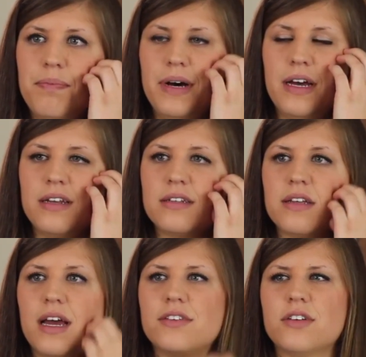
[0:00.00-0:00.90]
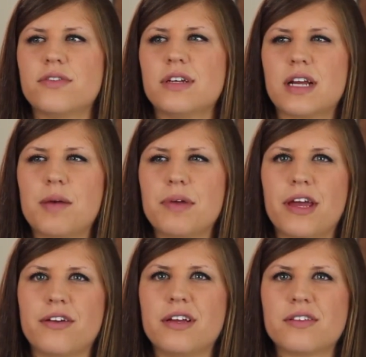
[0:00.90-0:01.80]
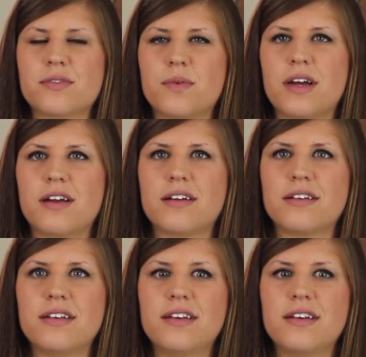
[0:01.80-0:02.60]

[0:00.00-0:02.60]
But I served in a couple of areas where